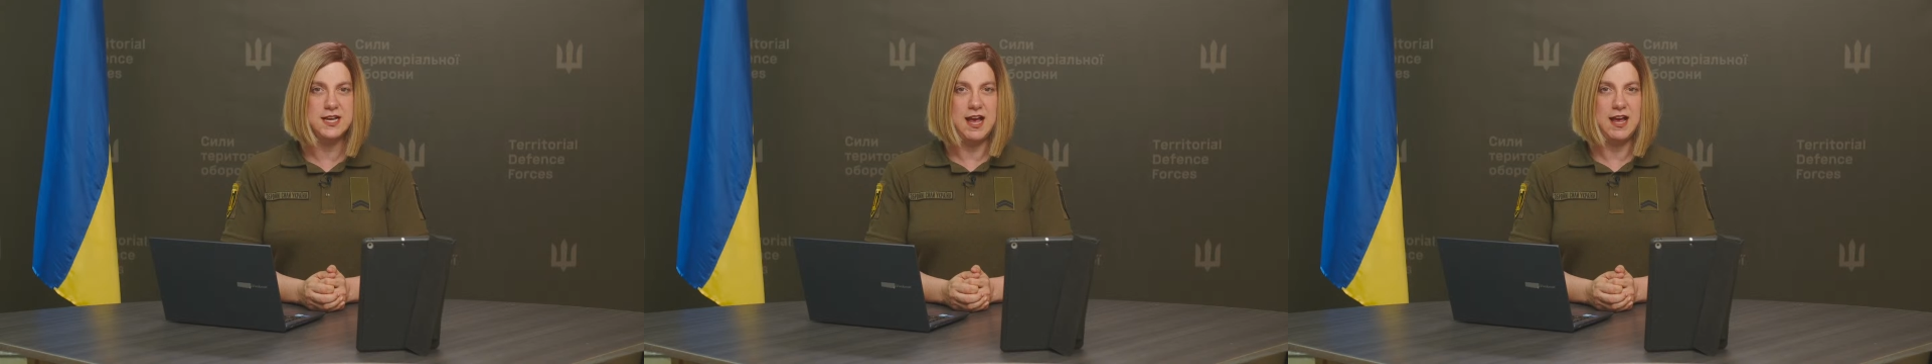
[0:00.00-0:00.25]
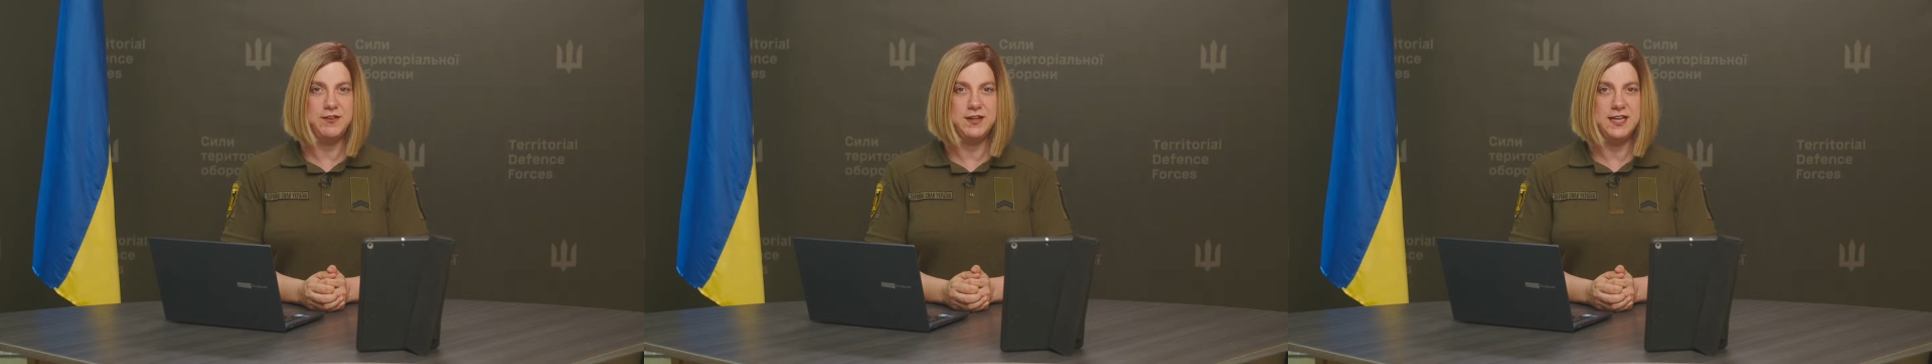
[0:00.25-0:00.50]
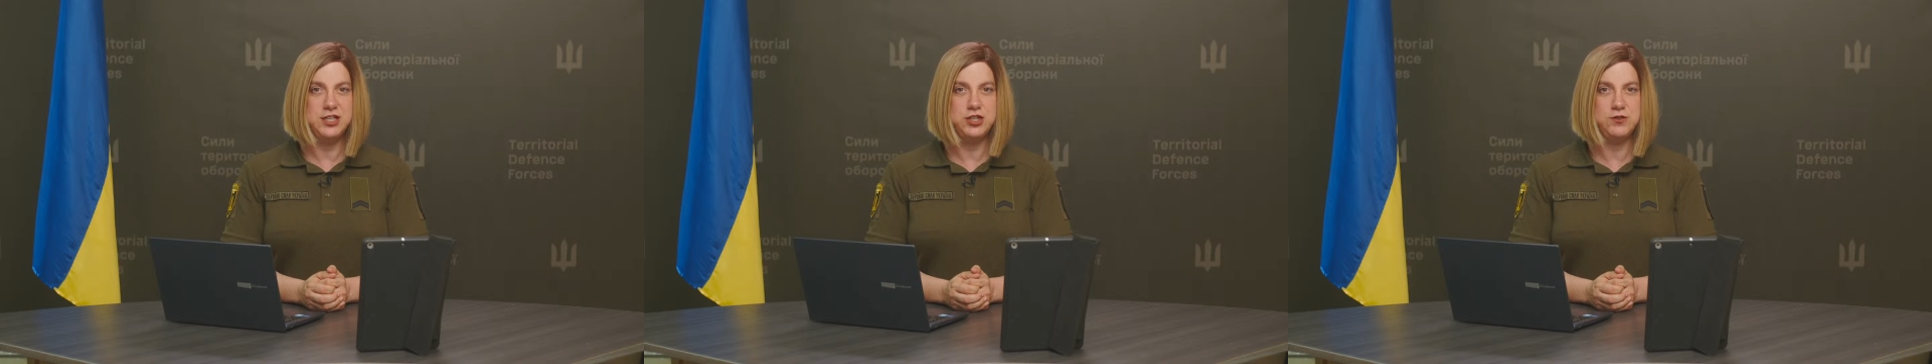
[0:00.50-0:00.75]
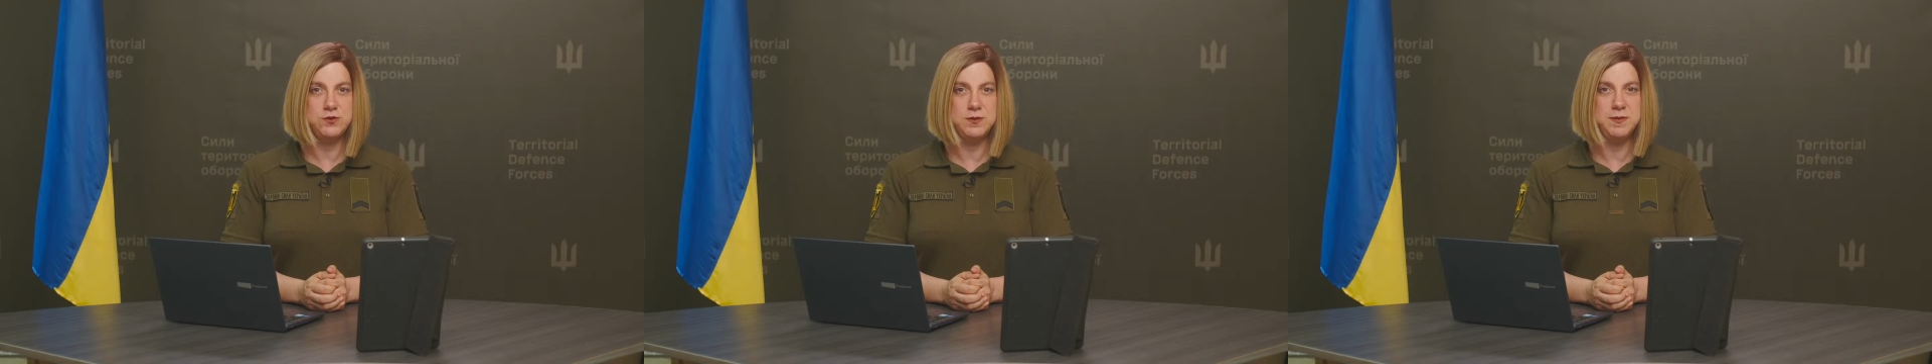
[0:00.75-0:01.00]
having
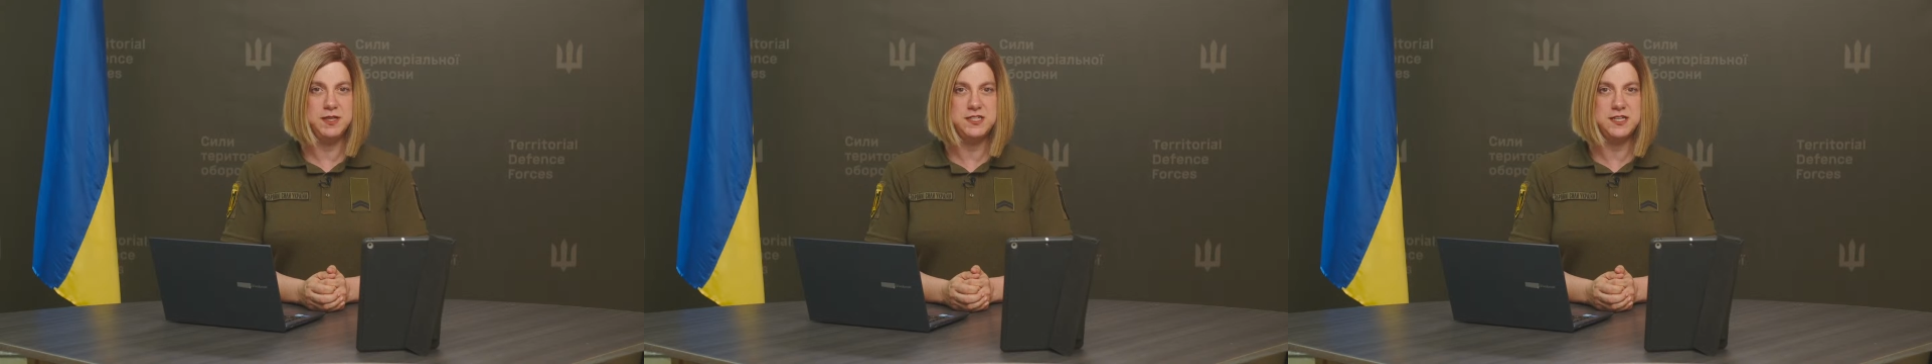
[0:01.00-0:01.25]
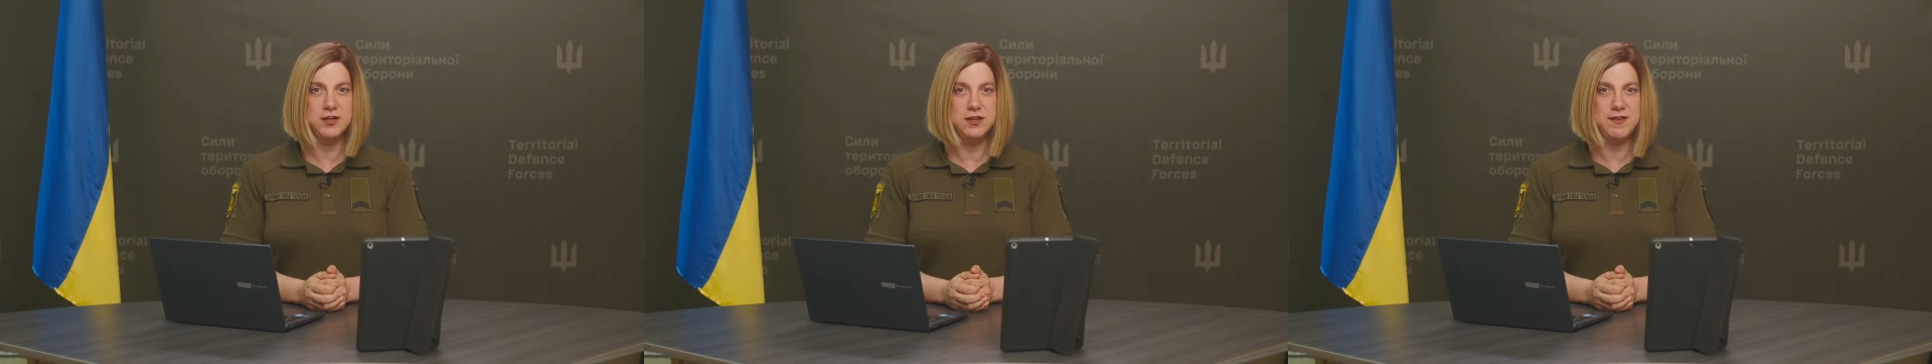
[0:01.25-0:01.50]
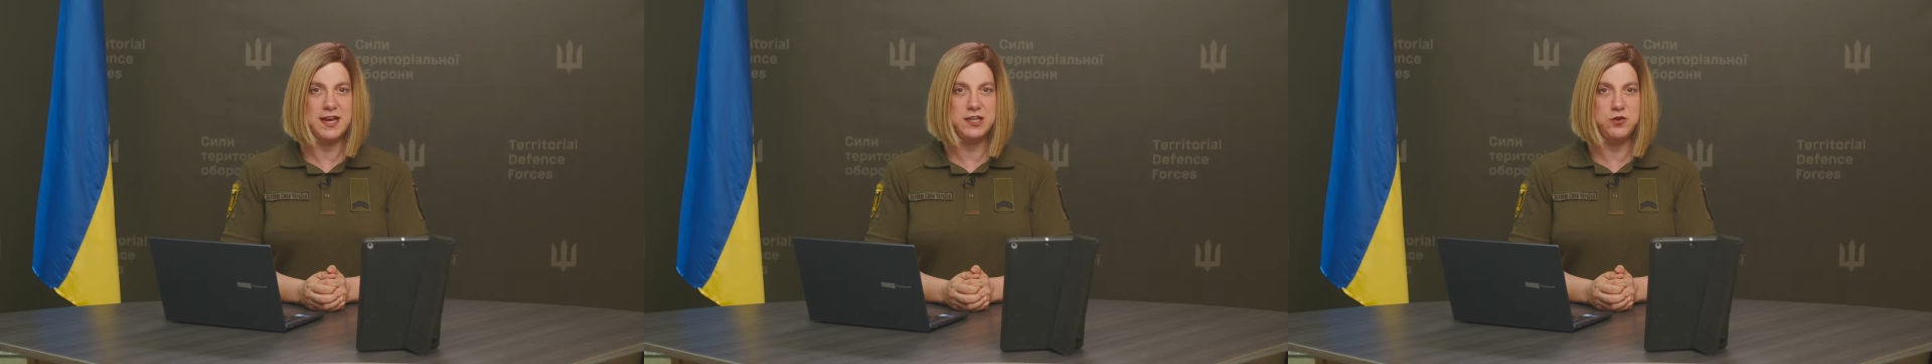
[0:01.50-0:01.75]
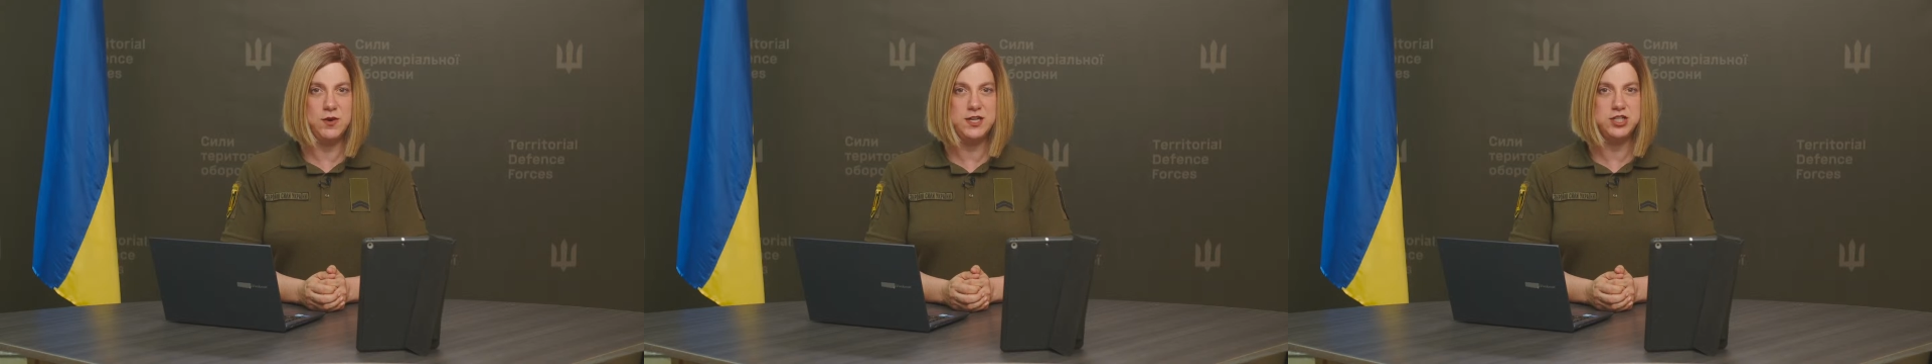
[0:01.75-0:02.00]
issues with military
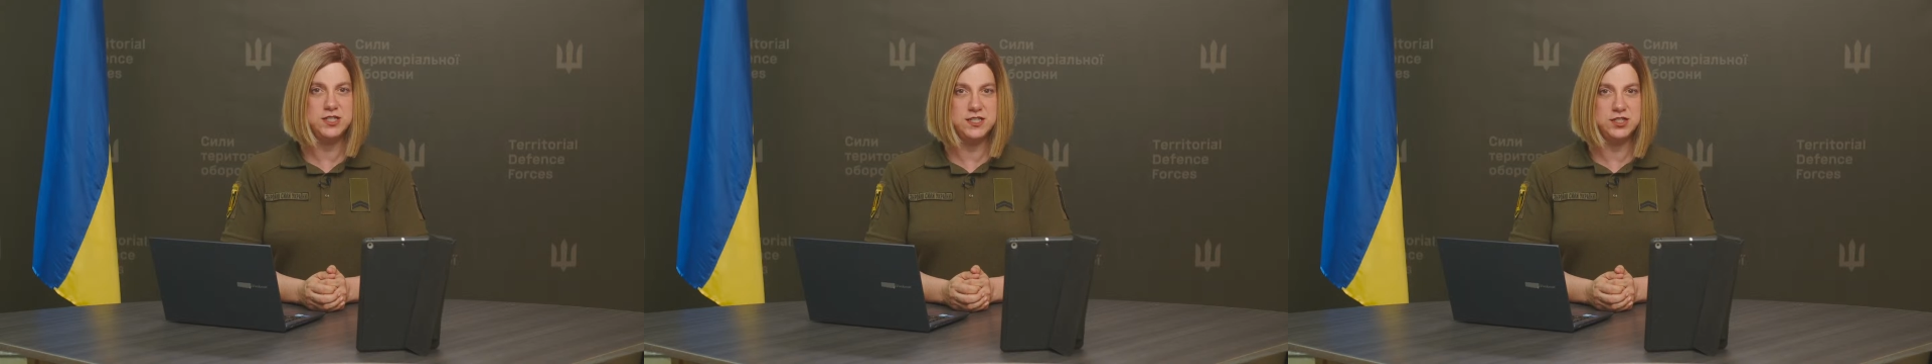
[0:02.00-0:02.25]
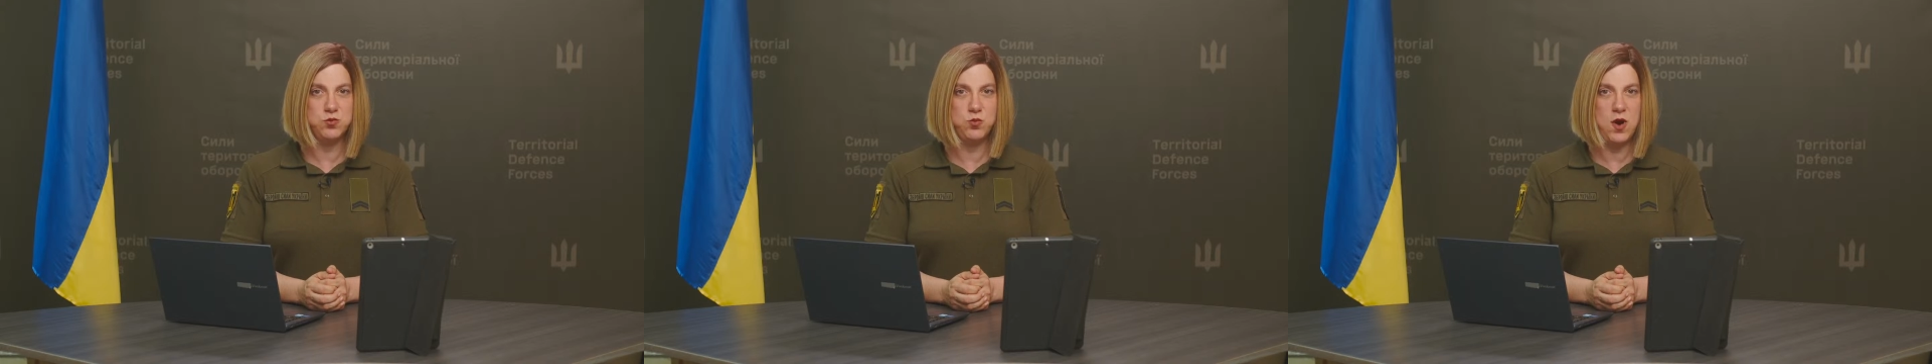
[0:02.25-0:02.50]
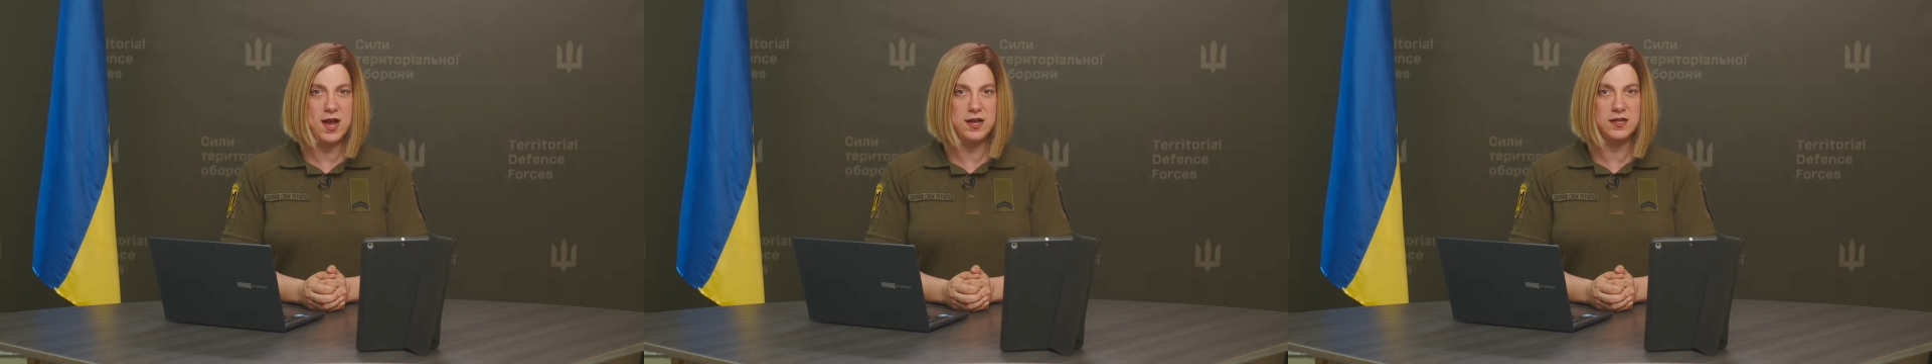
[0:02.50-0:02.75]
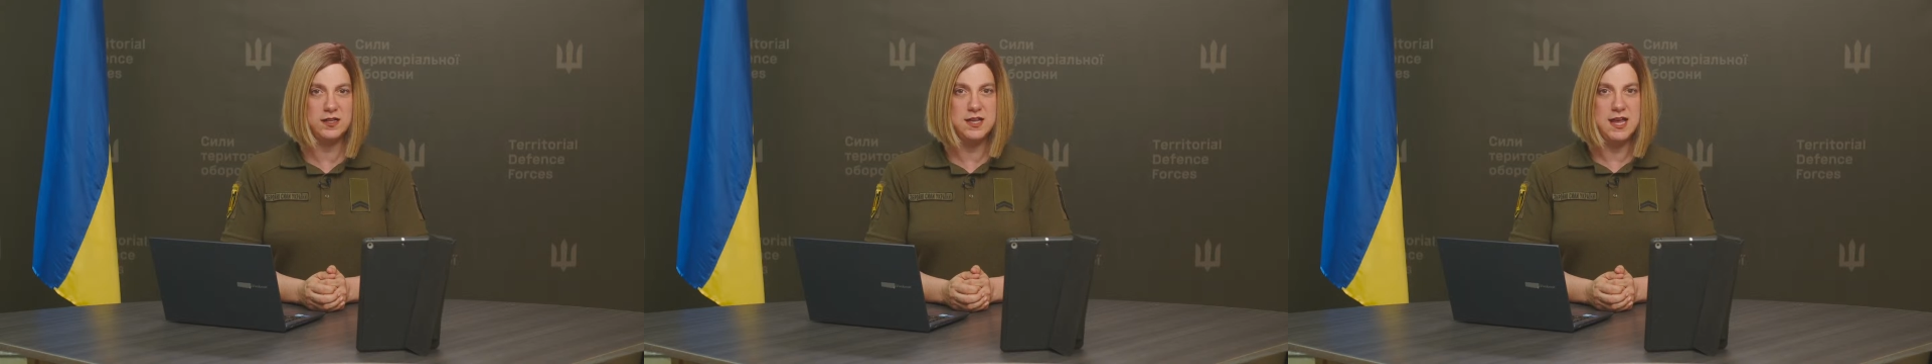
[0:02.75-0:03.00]
evacuations as
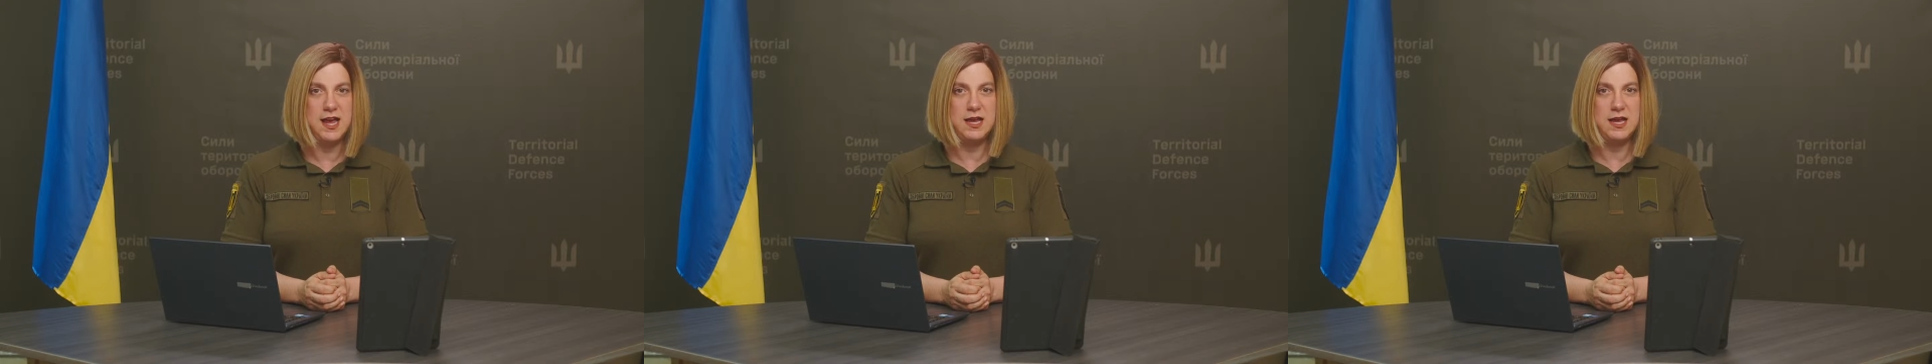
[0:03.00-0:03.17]
well,